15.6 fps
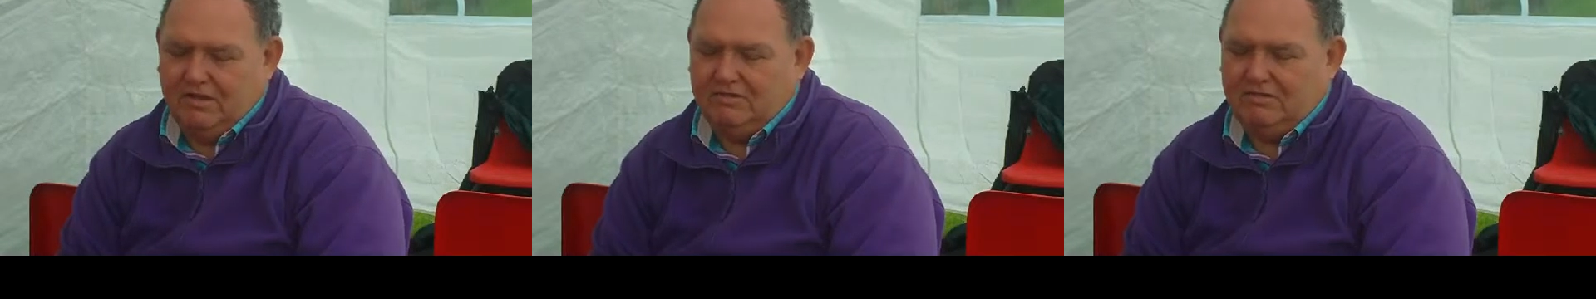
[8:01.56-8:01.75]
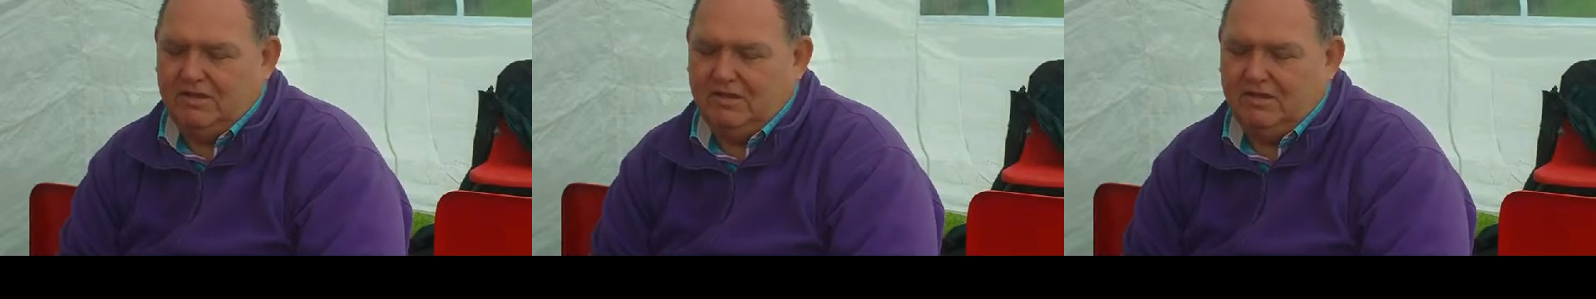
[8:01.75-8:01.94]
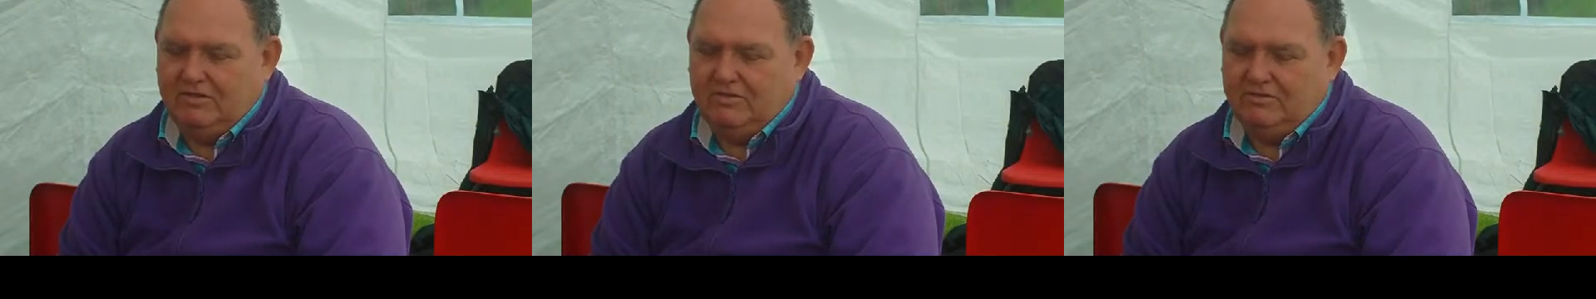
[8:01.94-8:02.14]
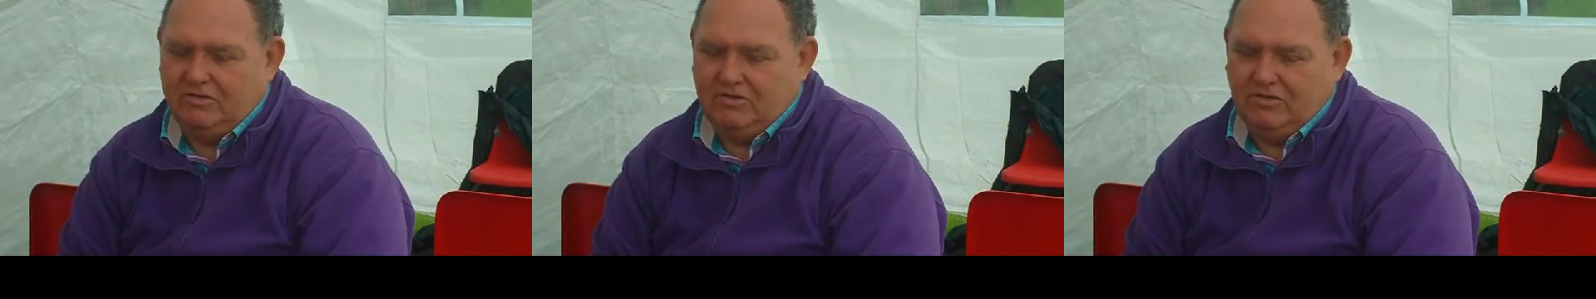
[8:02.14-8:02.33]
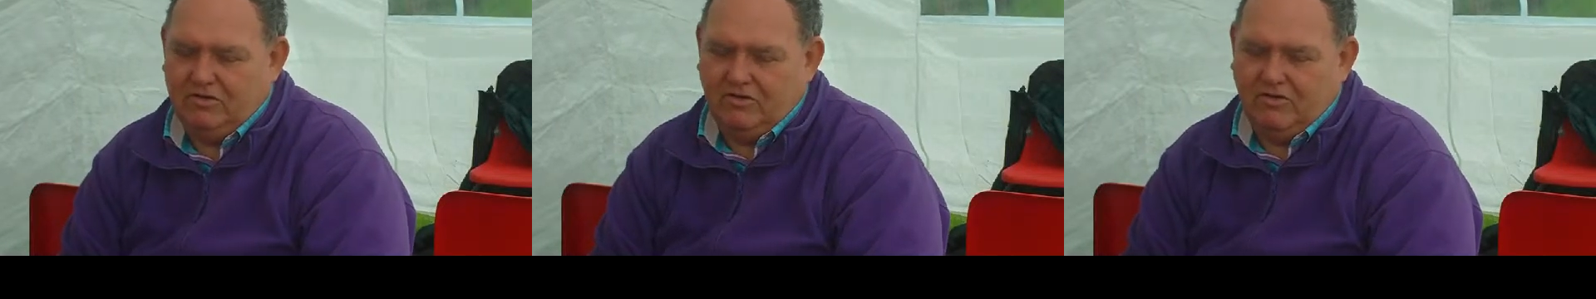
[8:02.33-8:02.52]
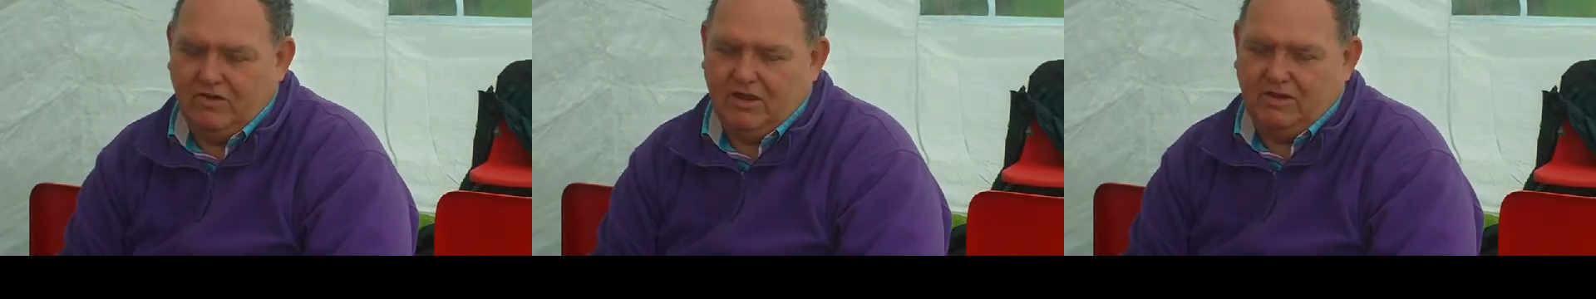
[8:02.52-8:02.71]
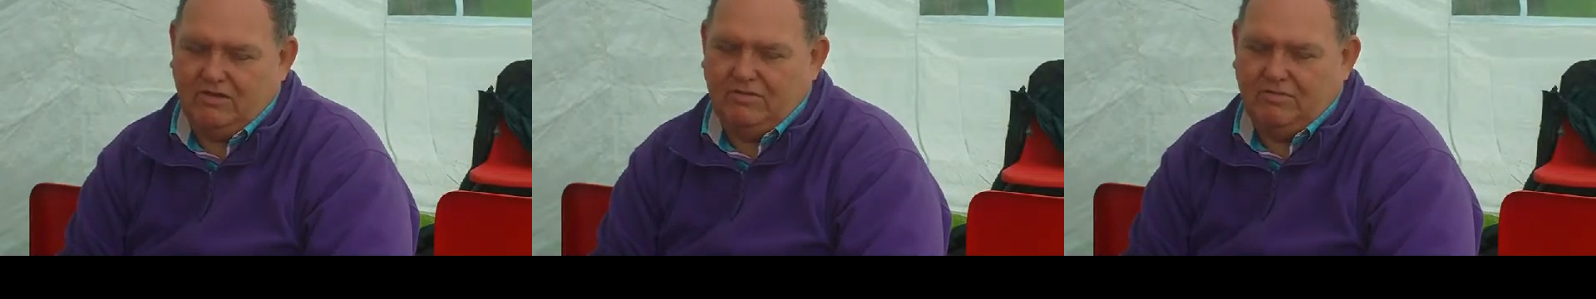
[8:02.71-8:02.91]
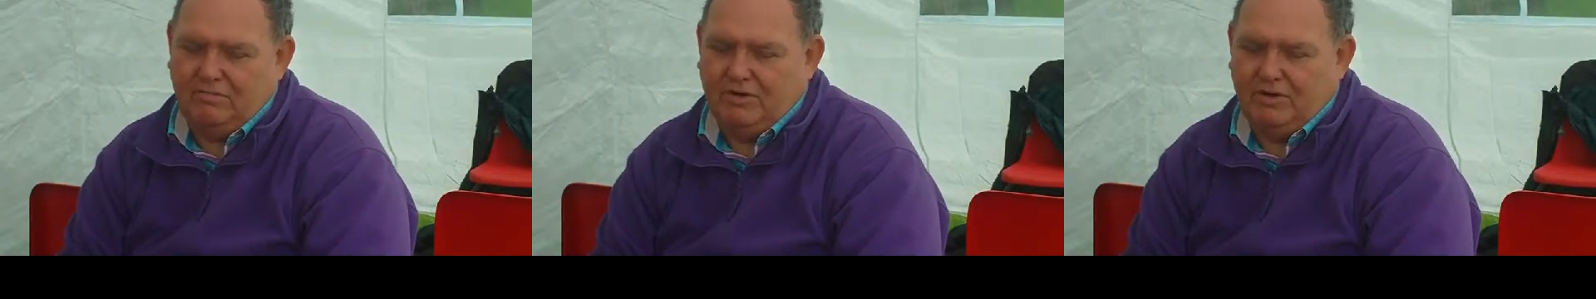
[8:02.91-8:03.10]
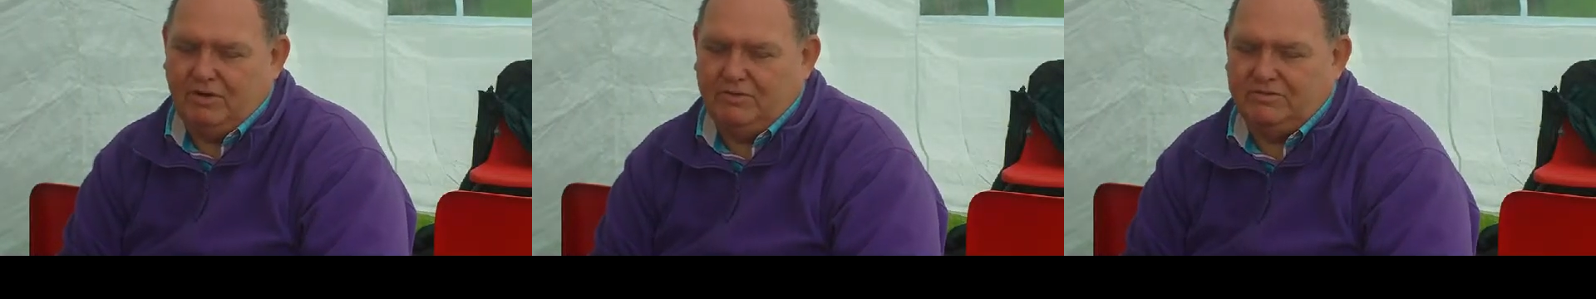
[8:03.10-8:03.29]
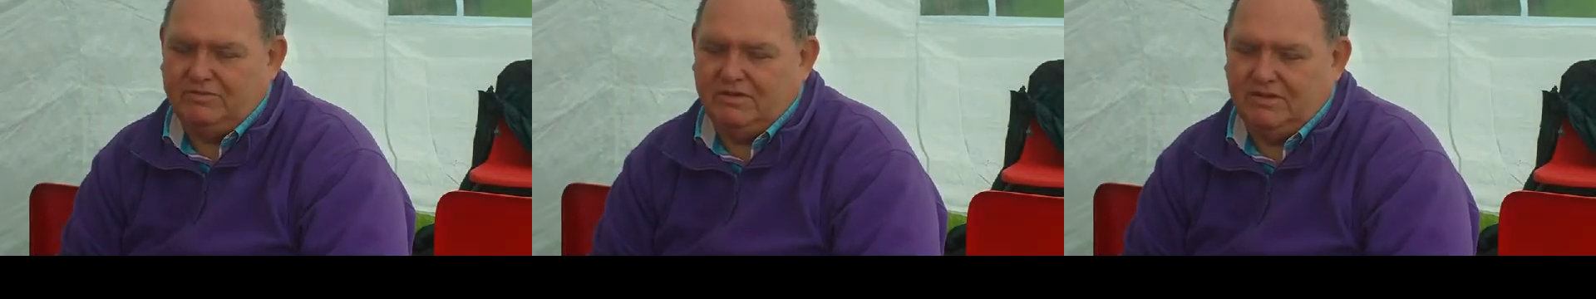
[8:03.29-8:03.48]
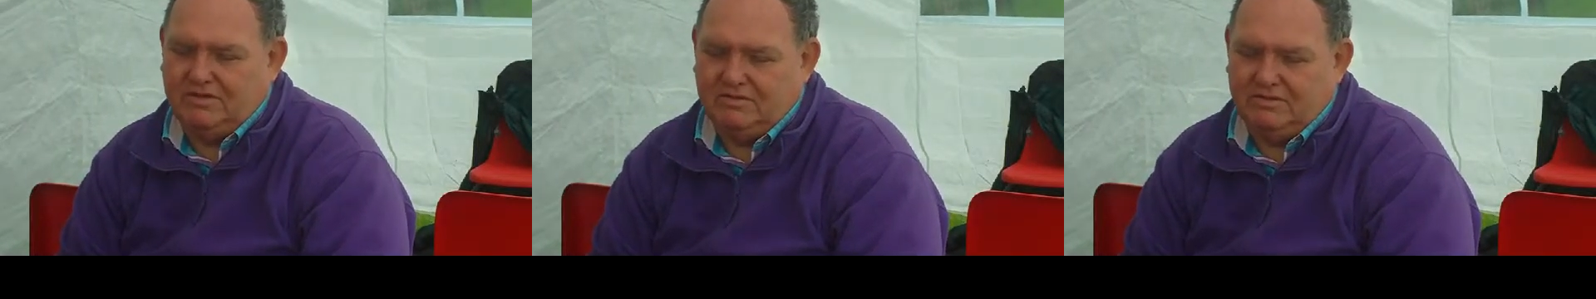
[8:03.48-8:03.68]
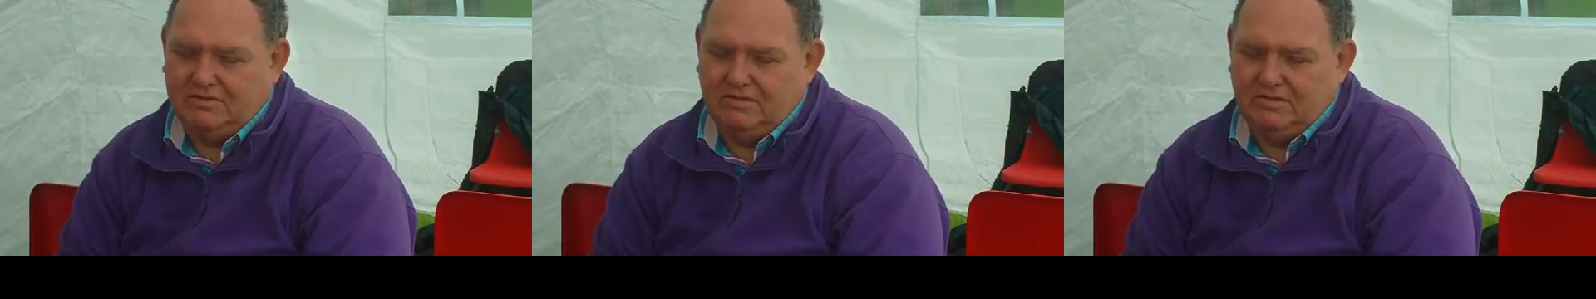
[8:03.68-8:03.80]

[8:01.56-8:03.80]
ourselves to the creative process